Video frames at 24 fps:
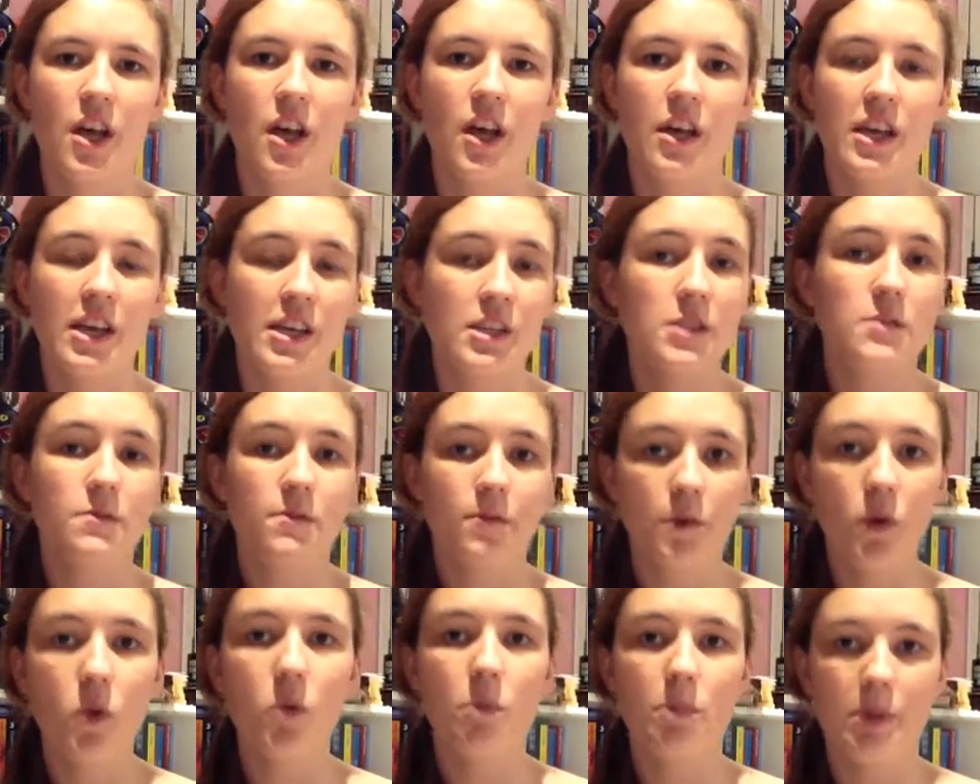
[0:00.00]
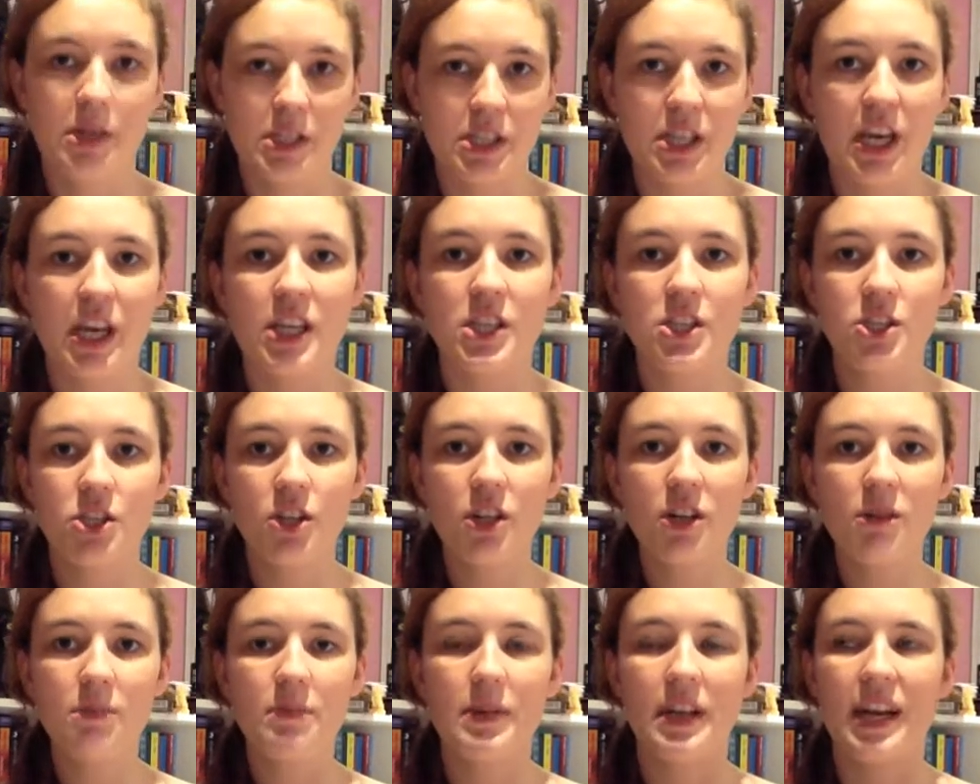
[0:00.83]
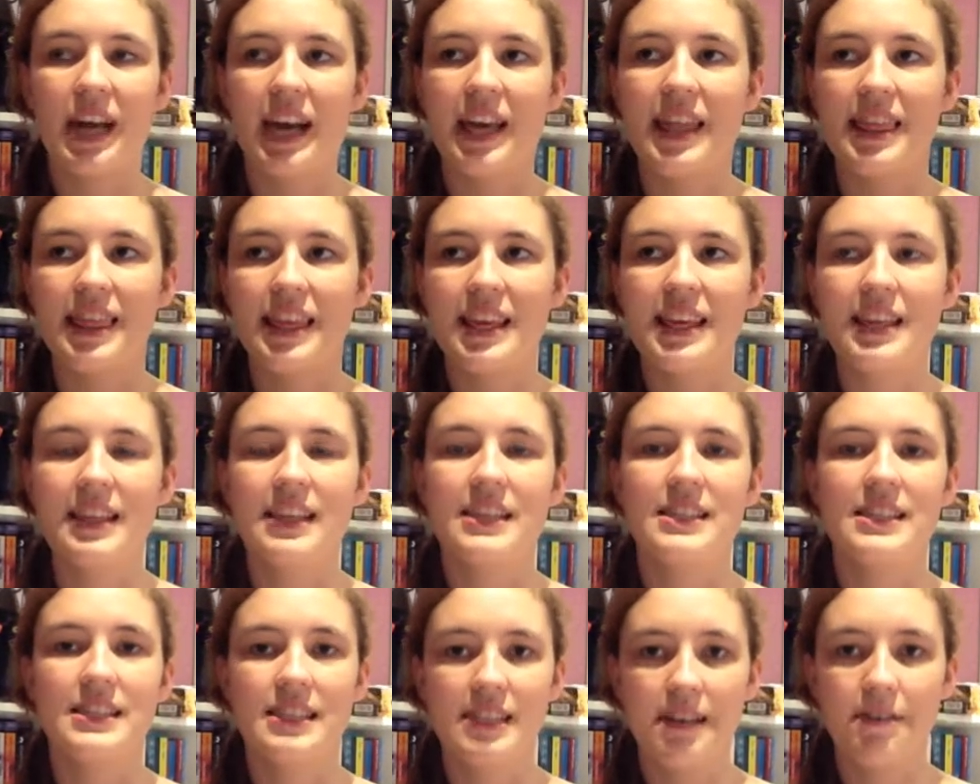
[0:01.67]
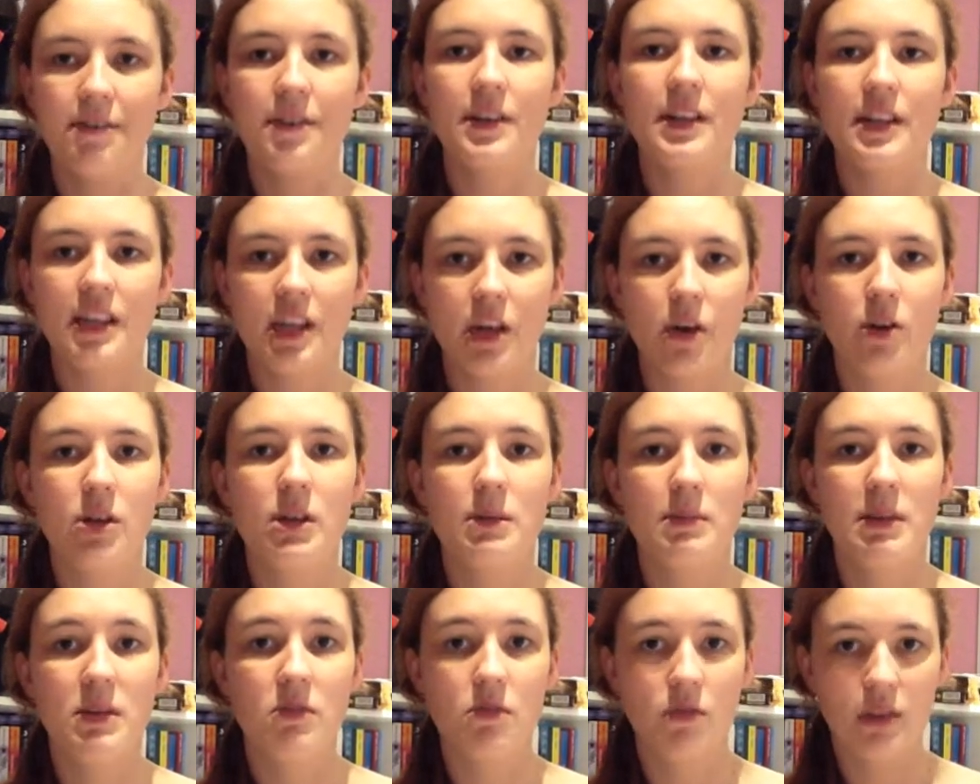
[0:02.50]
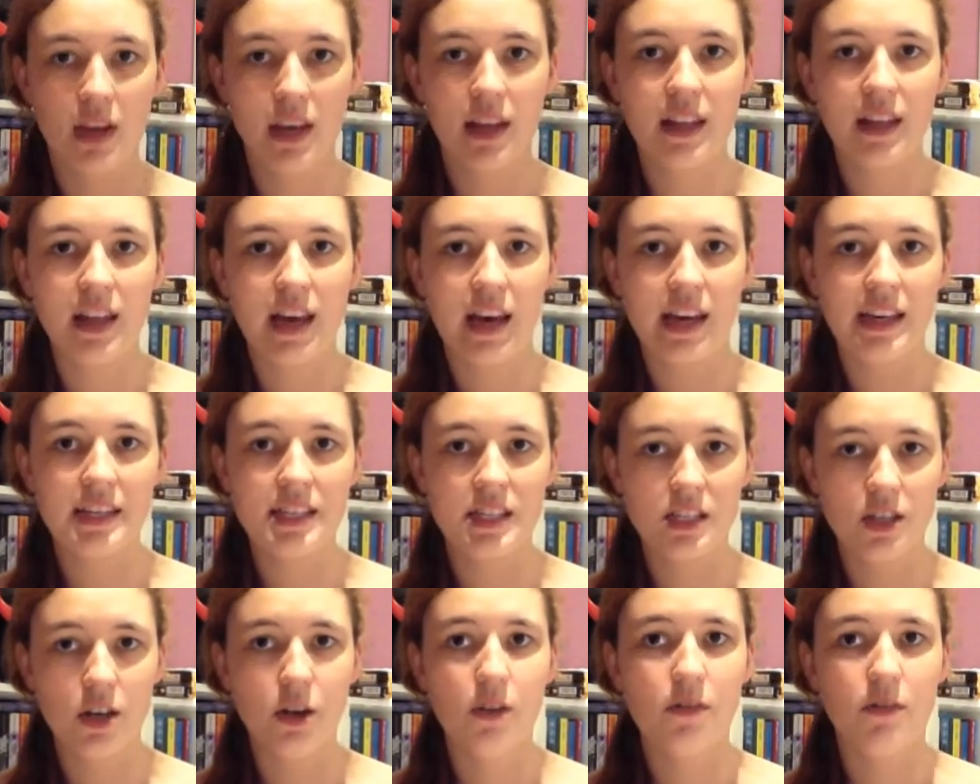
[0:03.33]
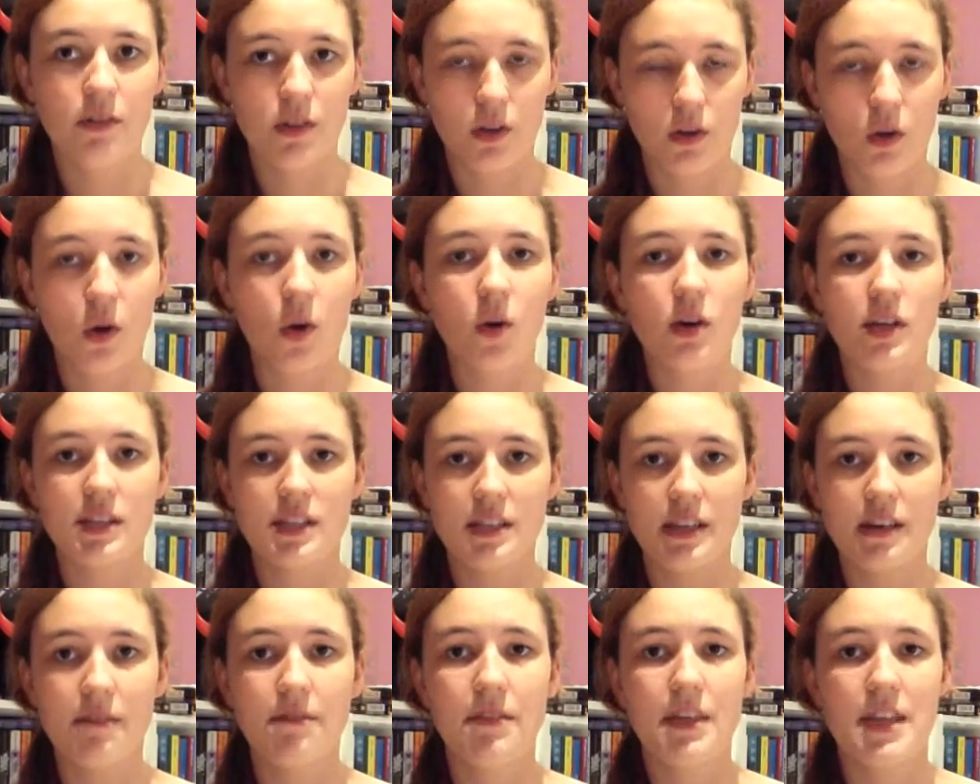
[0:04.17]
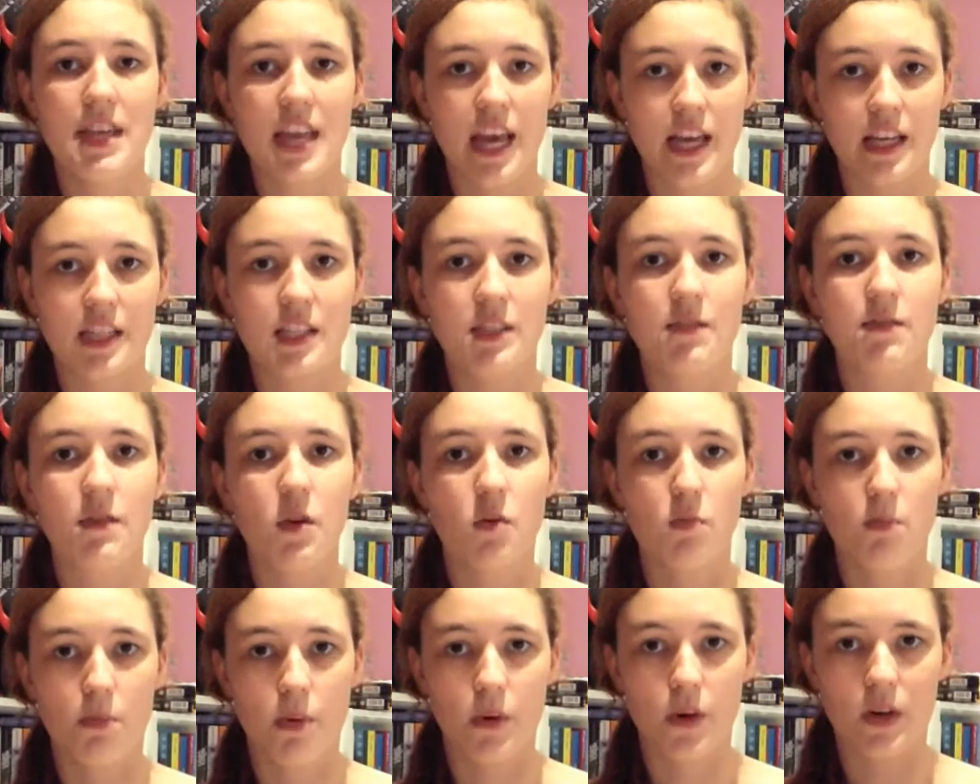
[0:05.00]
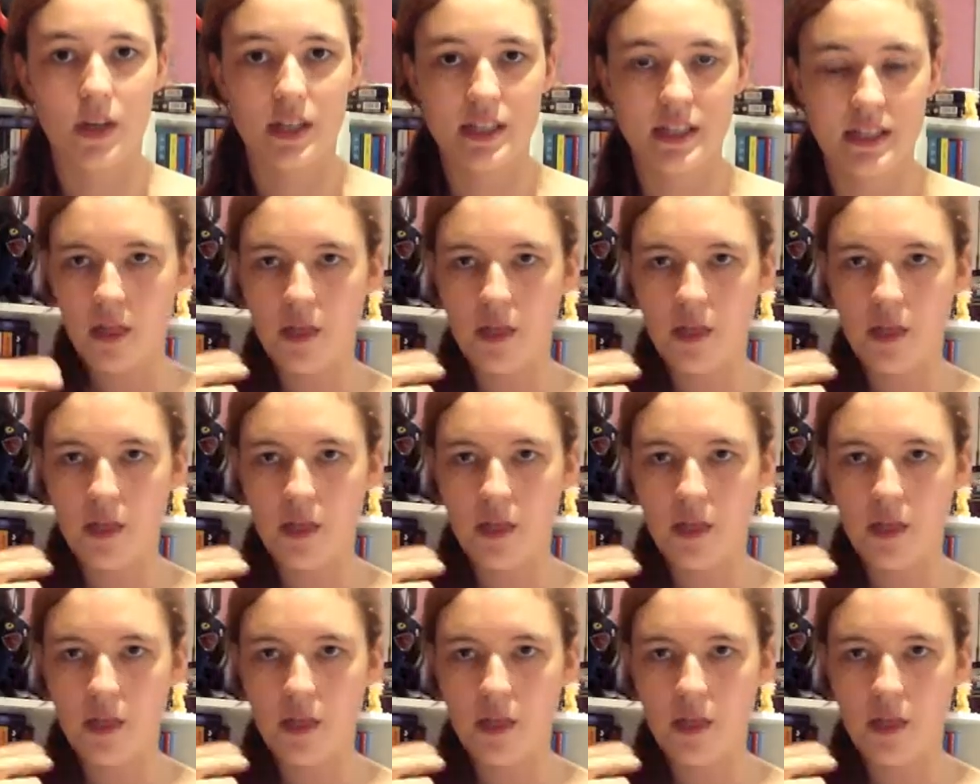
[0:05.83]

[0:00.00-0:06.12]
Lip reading: his full potential, but I think that's definitely going to be realised over the course of the next few books.